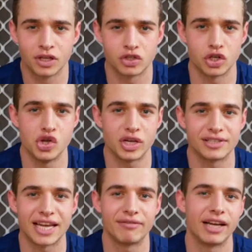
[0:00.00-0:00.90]
So you can
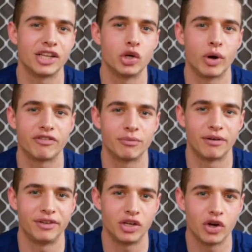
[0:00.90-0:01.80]
take value away from
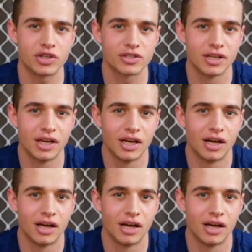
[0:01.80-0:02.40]
my videos.